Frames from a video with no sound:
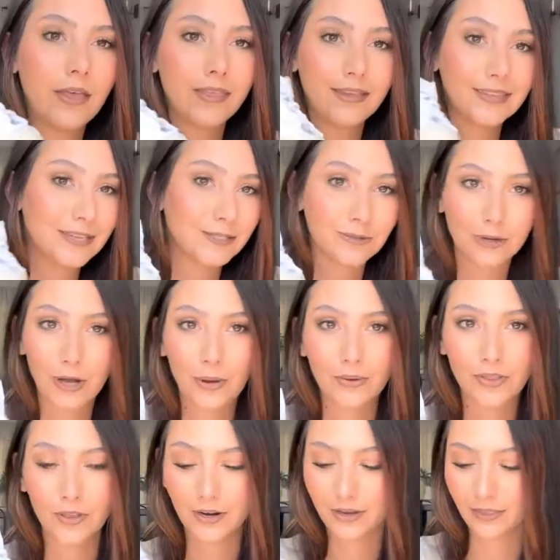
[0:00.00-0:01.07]
think these will go with
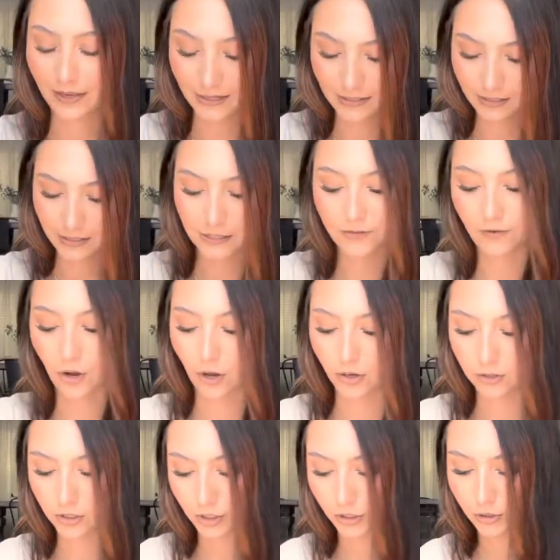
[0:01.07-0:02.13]
a lot of things this fall
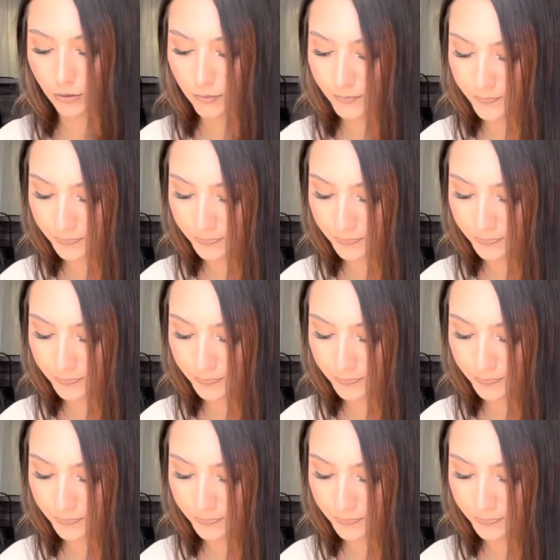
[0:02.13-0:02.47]
too.